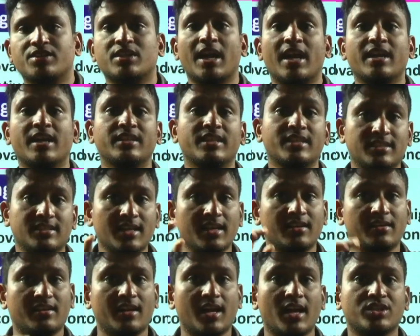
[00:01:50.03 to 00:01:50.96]
and this
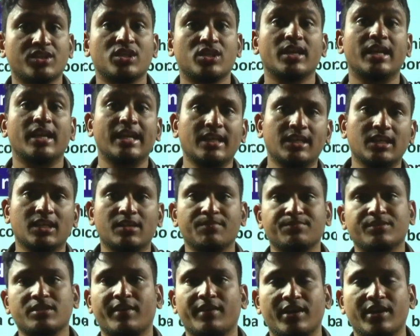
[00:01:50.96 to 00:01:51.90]
attraction in terms
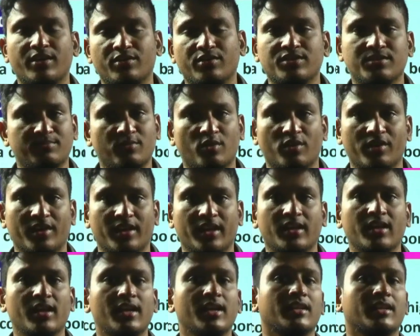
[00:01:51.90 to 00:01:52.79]
of hydrogen bonding,